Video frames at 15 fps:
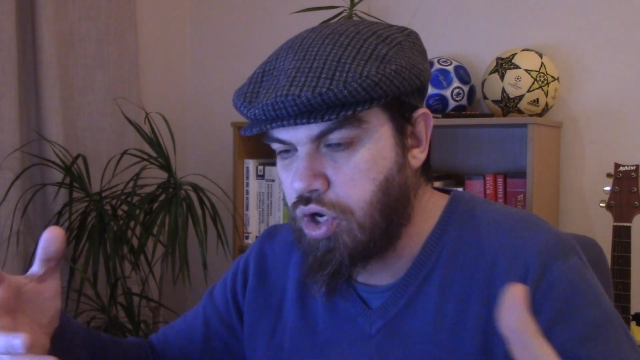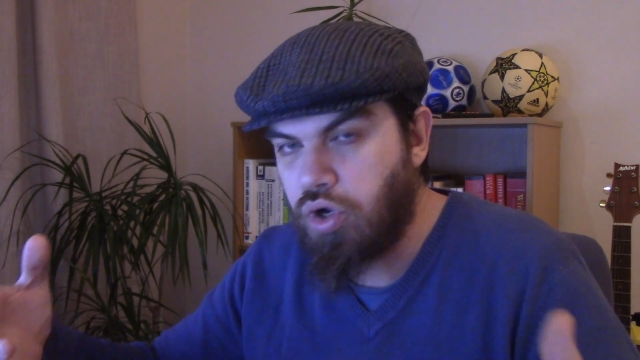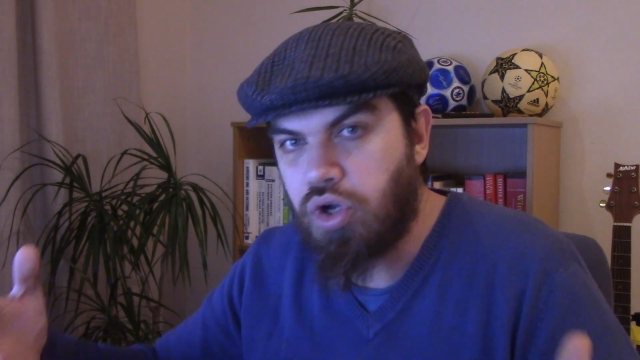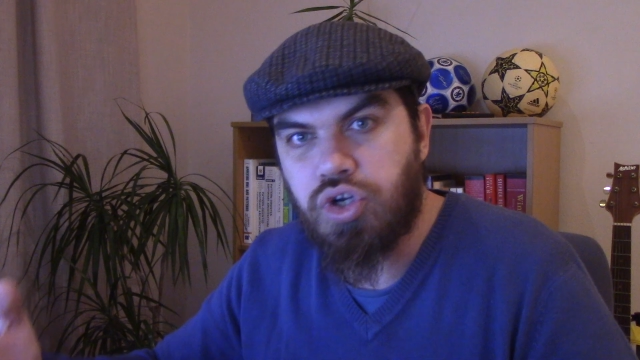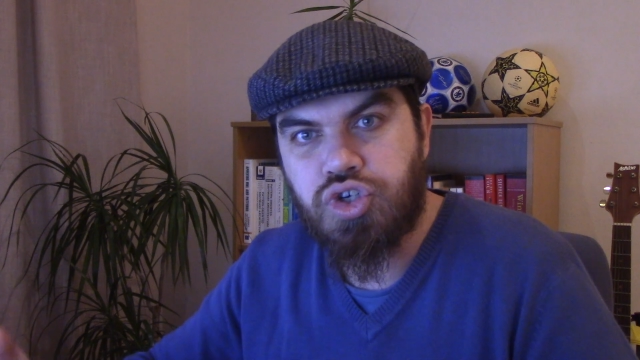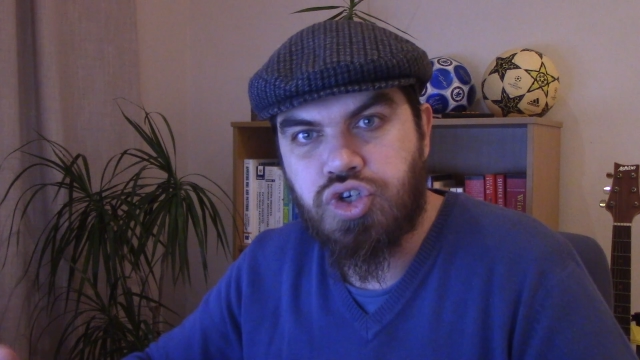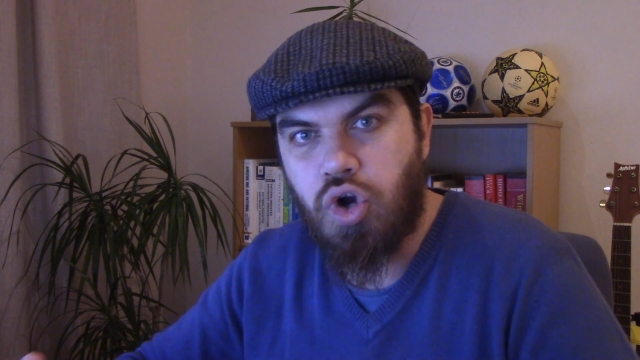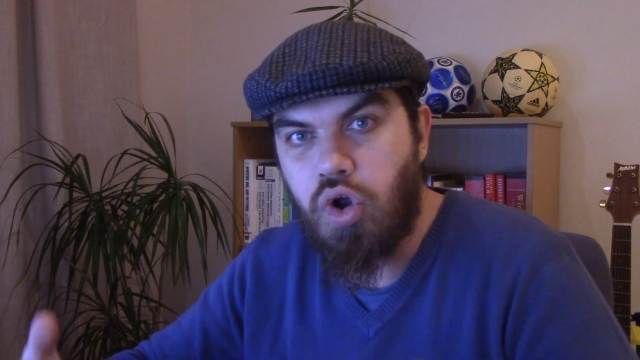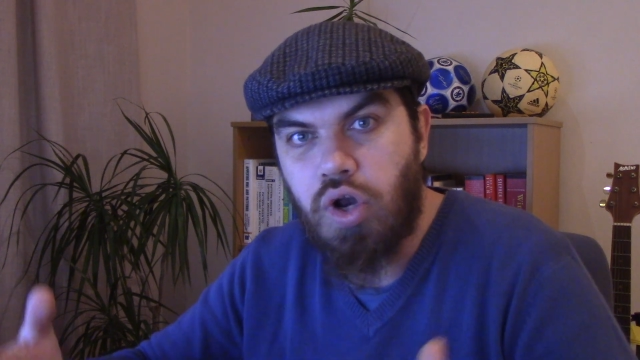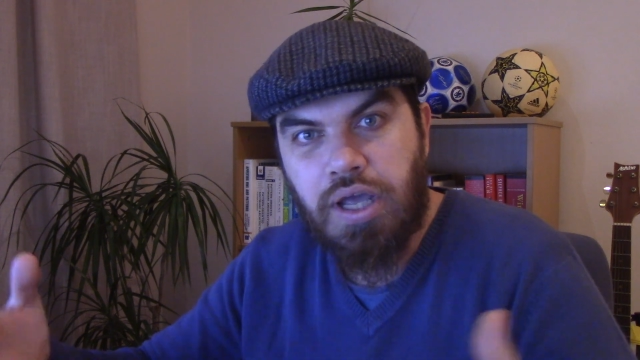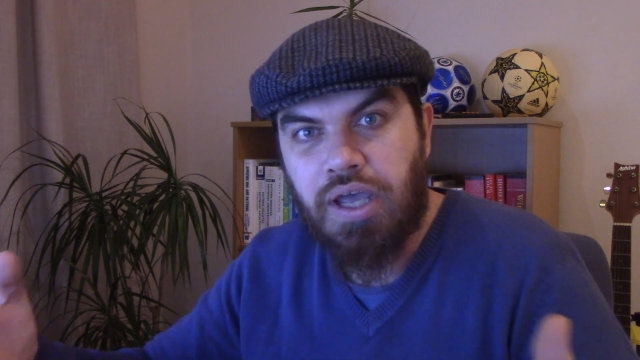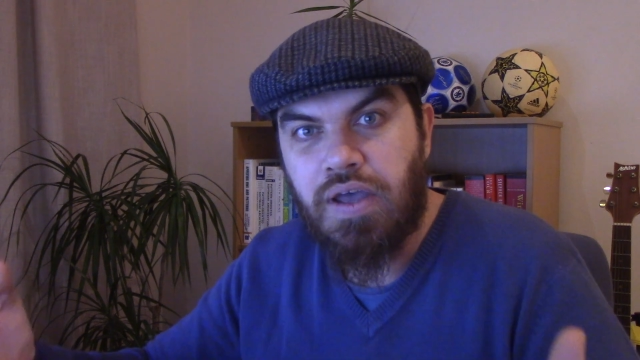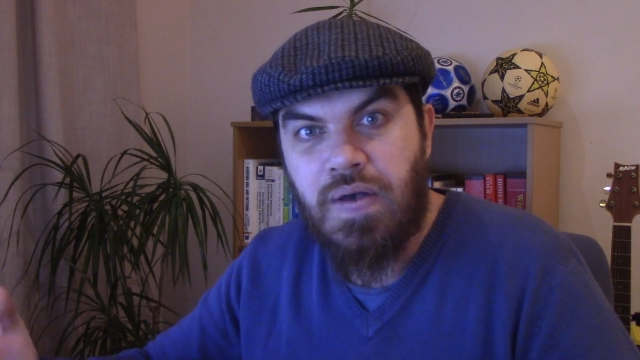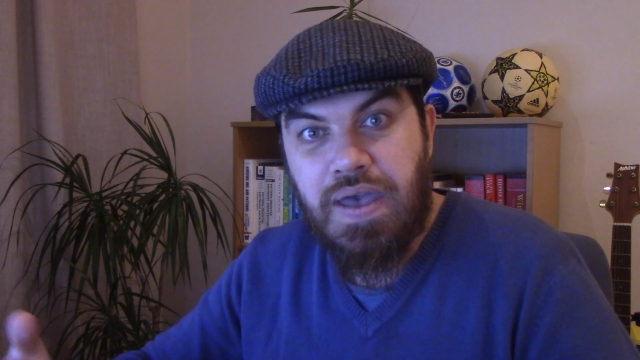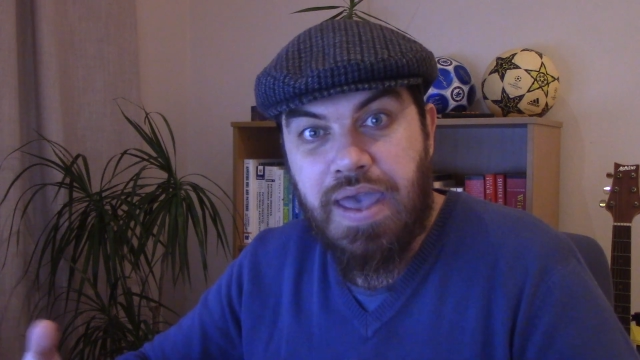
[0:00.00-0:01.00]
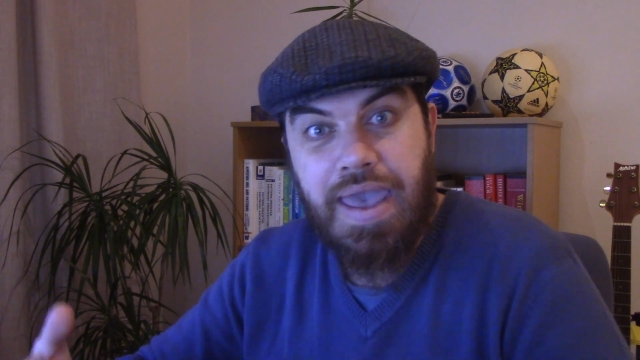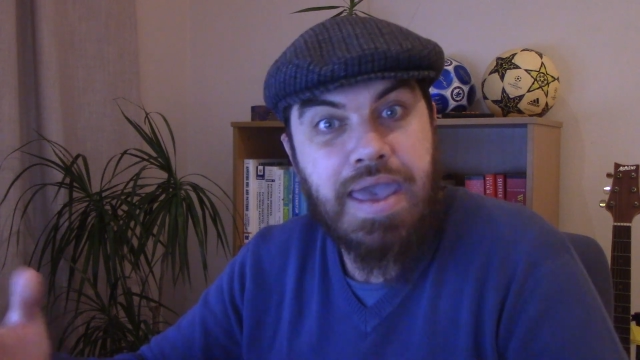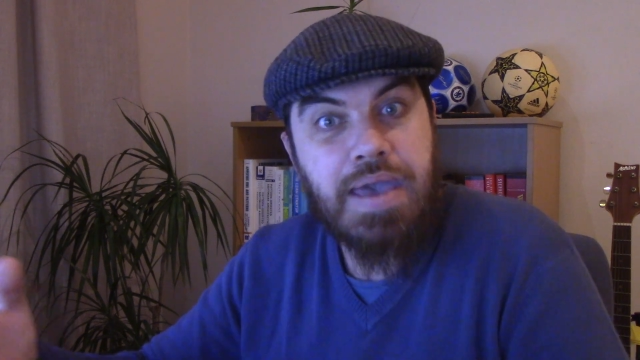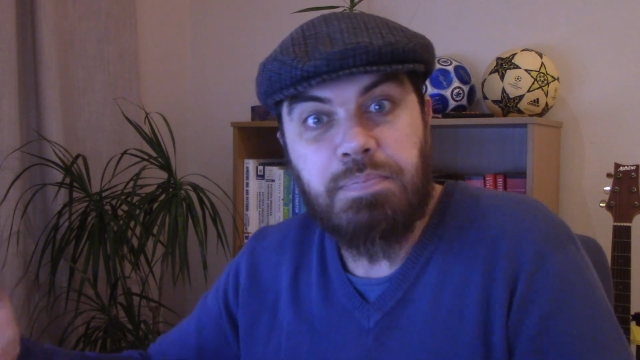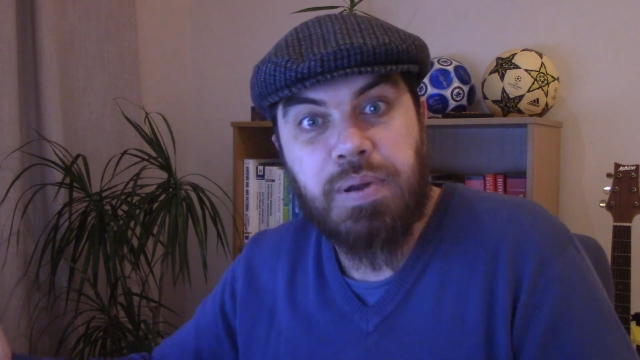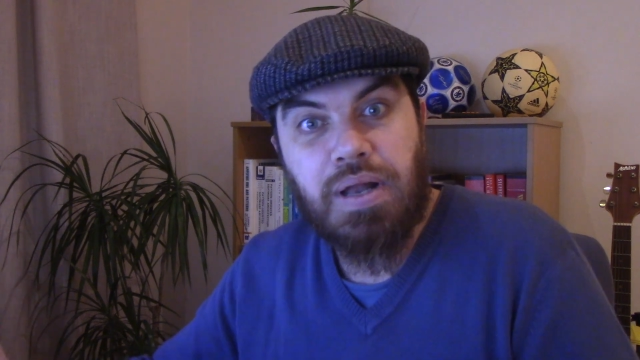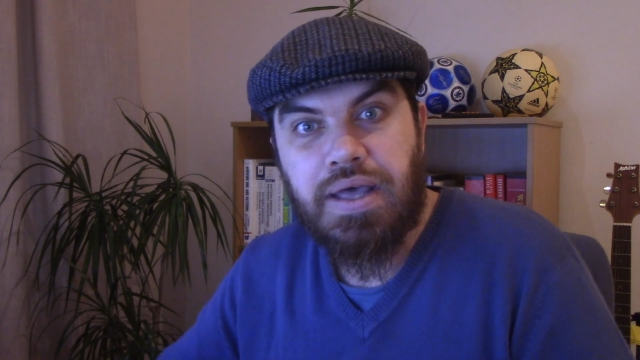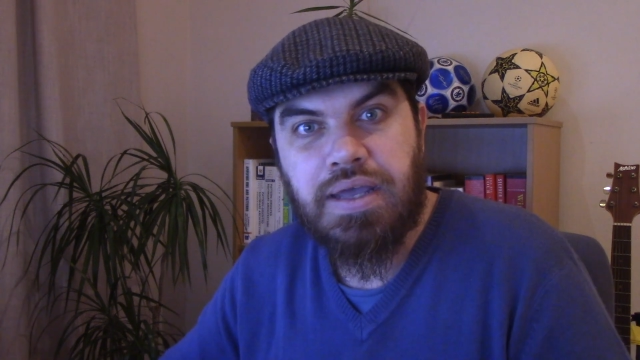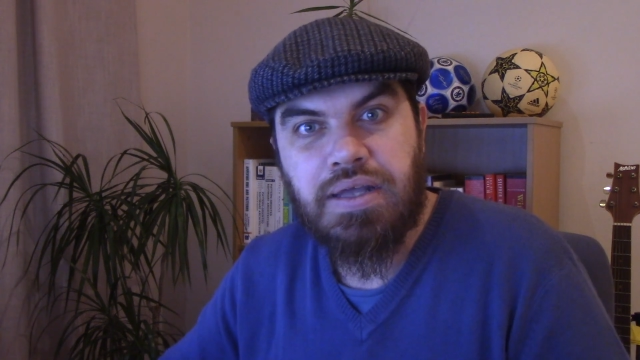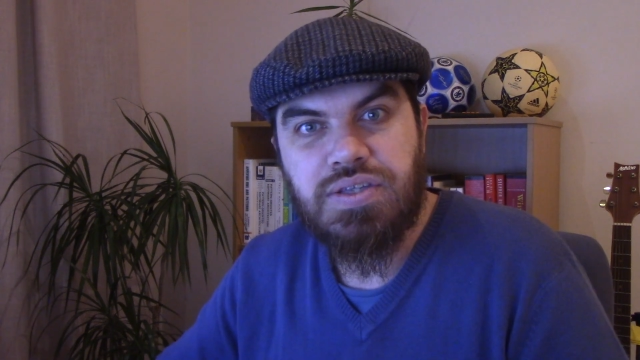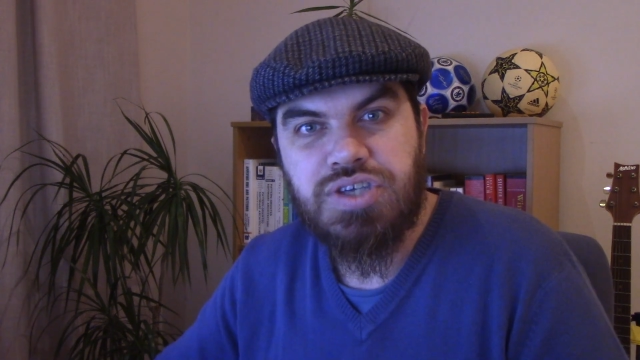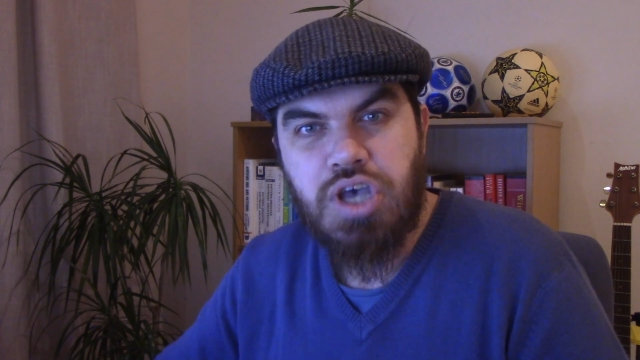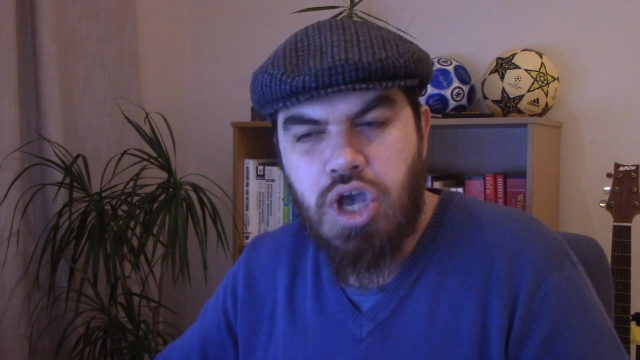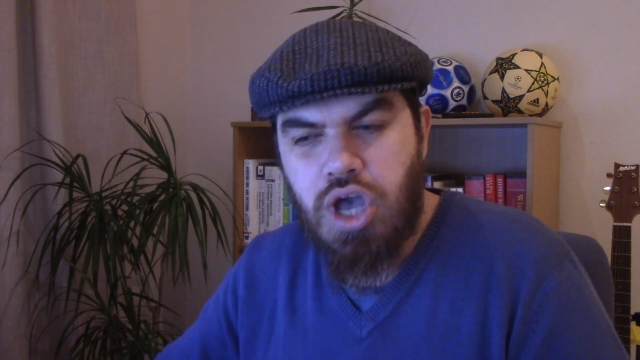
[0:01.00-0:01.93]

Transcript: controlling airplanes,